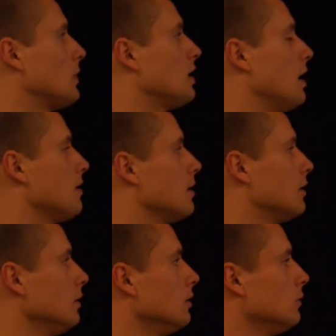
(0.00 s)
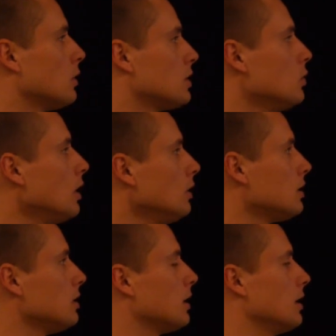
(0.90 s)
that I think works well
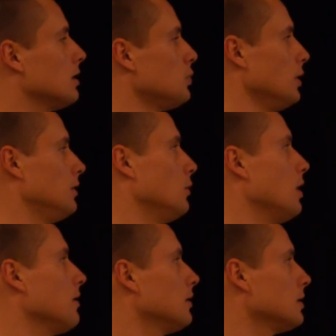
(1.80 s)
looks like. And I'll explain to you why I think